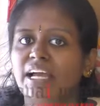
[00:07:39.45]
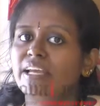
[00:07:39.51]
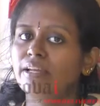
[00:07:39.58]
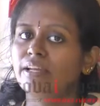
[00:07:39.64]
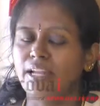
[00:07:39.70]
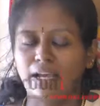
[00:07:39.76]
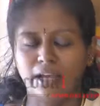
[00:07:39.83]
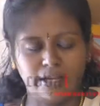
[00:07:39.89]
I
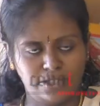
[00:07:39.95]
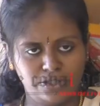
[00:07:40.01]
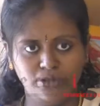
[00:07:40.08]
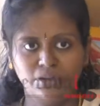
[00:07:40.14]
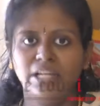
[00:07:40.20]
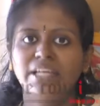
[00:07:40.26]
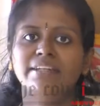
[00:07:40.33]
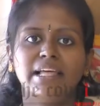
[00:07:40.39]
can
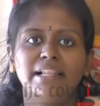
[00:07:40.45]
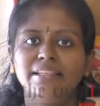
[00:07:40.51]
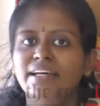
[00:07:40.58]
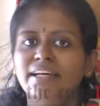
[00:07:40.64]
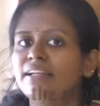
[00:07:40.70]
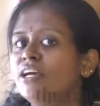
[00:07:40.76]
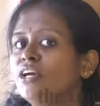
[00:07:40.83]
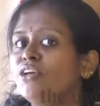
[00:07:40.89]
assuredly tell
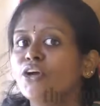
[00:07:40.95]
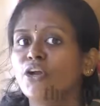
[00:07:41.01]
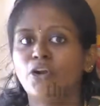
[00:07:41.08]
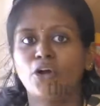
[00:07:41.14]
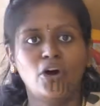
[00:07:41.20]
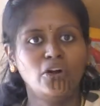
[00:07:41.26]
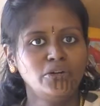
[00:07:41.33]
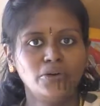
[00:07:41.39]
that you're
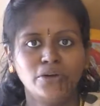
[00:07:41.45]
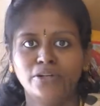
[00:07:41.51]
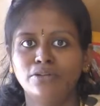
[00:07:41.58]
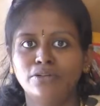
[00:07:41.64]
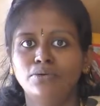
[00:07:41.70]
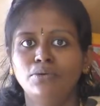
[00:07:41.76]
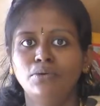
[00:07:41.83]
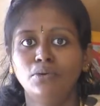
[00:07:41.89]
not going
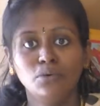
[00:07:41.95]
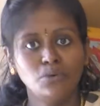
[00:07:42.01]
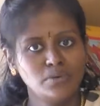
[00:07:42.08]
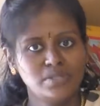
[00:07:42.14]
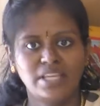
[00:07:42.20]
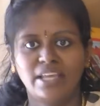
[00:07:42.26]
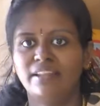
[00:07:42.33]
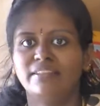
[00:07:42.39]
to
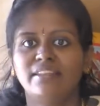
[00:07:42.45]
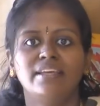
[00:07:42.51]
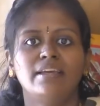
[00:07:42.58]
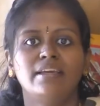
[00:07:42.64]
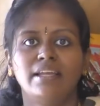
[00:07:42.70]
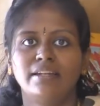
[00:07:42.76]
lose anything